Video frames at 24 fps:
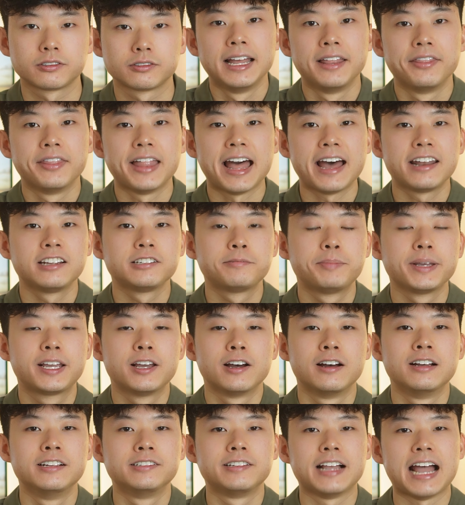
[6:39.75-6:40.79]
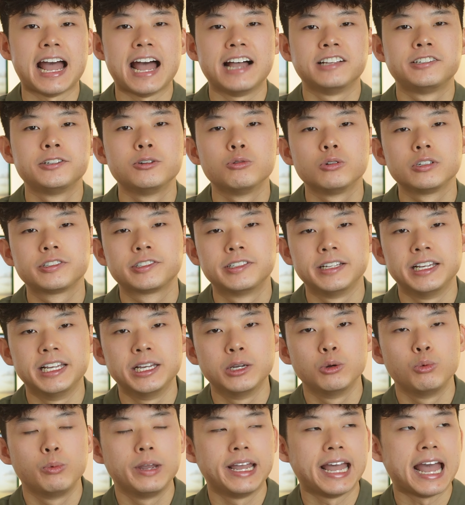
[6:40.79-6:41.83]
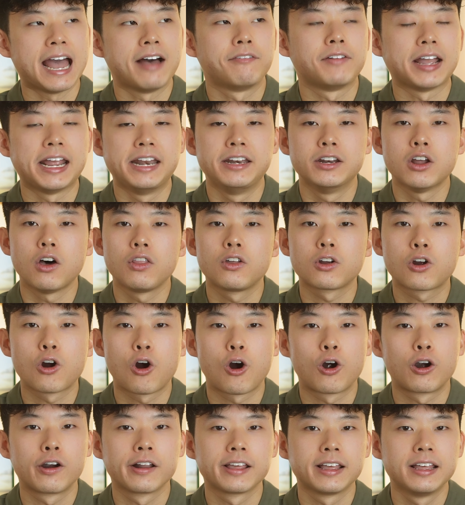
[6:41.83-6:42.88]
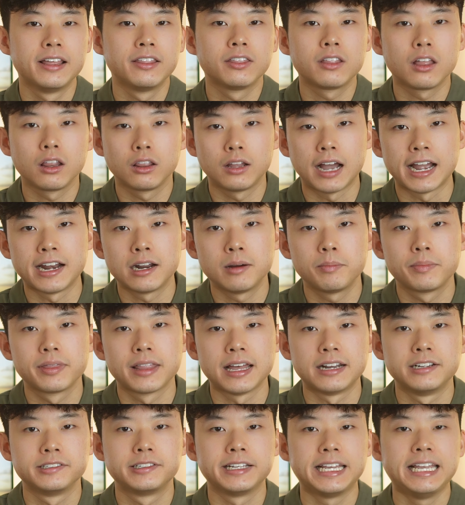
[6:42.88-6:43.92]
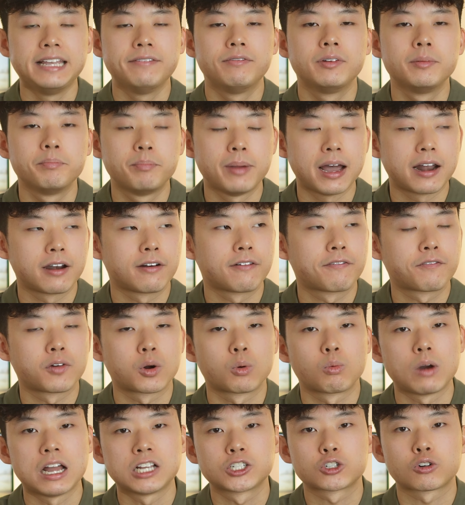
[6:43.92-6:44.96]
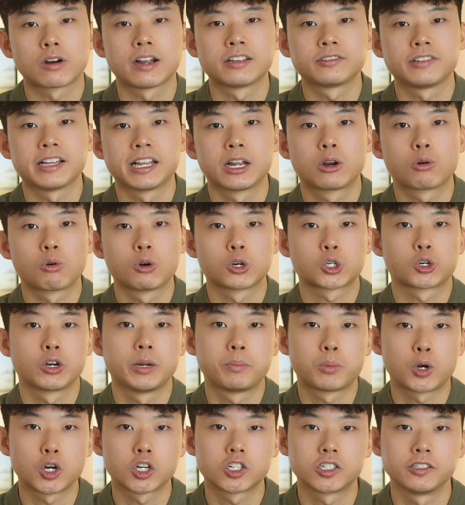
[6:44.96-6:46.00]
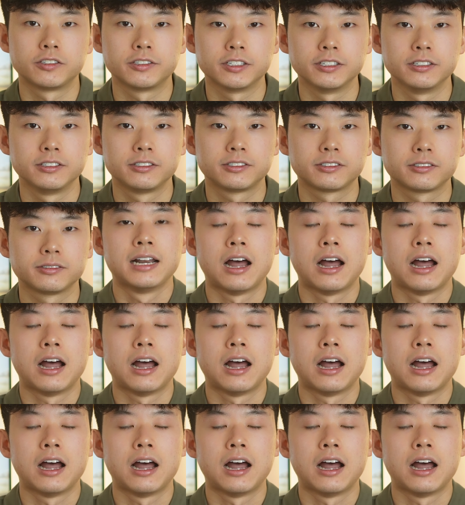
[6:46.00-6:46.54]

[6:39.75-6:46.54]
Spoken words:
And that is because, as you will see, we have another card in the lineup that is even better for restaurants and grocery purchases.